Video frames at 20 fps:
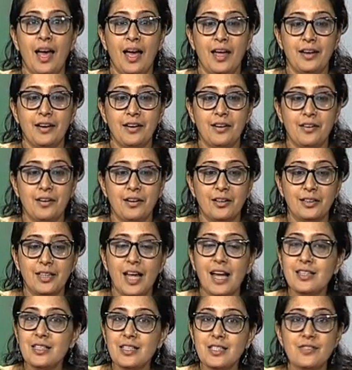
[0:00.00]
And uh,
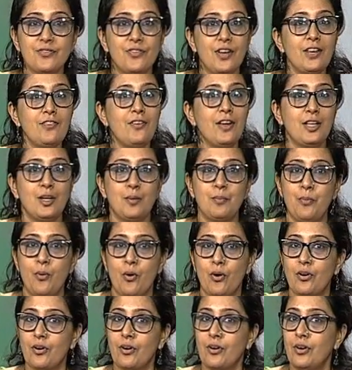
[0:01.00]
that is very, very
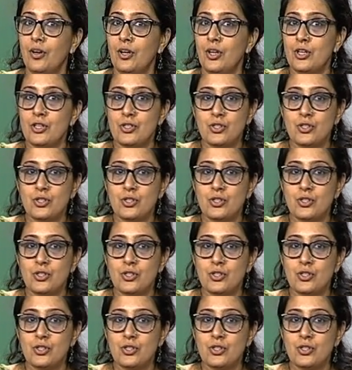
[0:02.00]
important.